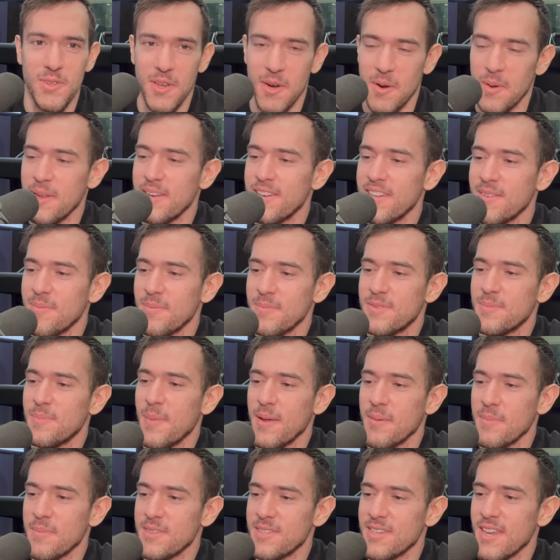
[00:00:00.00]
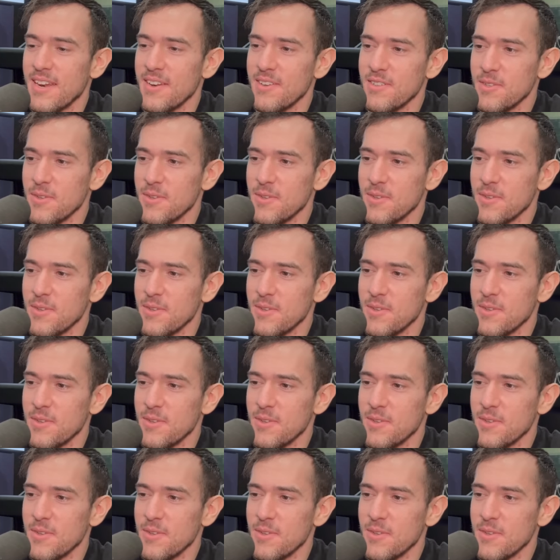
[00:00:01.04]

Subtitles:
You know, it didn't make me sound as